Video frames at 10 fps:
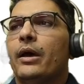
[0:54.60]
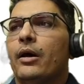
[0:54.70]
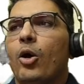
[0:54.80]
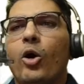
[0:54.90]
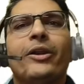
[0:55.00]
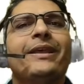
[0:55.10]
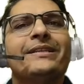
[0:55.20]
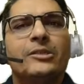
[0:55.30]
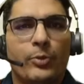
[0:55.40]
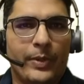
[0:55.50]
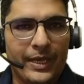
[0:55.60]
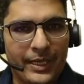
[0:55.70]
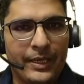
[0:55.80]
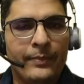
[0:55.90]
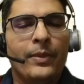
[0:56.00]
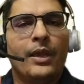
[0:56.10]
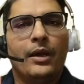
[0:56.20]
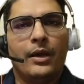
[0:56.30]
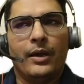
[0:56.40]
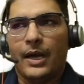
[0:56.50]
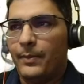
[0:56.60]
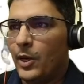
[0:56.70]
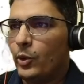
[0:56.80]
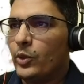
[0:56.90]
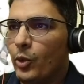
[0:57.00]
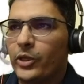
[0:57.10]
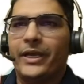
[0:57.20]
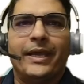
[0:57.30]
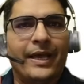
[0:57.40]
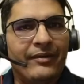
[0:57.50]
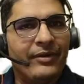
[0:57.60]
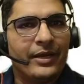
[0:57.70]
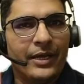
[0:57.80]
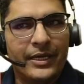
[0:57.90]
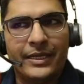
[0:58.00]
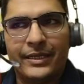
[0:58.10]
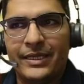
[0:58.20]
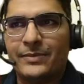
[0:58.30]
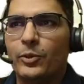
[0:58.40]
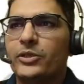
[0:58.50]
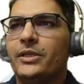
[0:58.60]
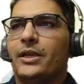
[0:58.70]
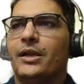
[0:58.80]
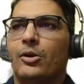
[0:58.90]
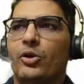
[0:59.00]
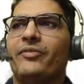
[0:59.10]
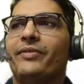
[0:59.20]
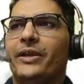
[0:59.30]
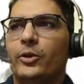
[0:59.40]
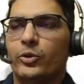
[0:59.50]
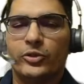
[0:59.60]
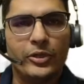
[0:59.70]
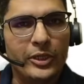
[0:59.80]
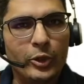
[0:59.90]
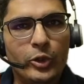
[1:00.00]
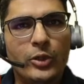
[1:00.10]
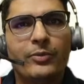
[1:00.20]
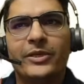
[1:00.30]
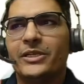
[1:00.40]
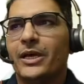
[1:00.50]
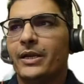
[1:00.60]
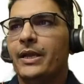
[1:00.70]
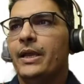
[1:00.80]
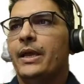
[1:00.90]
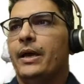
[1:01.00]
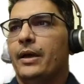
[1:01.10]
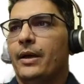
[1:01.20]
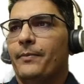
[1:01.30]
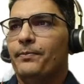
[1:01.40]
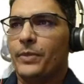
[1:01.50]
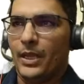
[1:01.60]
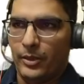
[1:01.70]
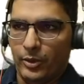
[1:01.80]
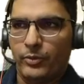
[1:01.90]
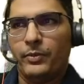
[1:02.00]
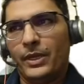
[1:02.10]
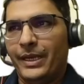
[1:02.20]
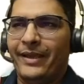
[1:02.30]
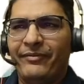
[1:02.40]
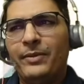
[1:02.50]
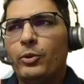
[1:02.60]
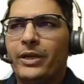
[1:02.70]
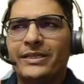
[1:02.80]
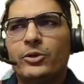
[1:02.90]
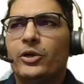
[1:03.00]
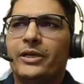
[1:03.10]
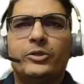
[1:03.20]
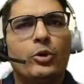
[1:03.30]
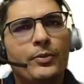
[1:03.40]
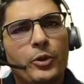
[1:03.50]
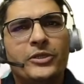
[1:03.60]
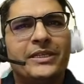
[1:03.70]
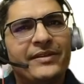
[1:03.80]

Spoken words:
honest opinion about what I have regarding these books. There are a lot of videos on YouTube which are uh, every book has got its own positives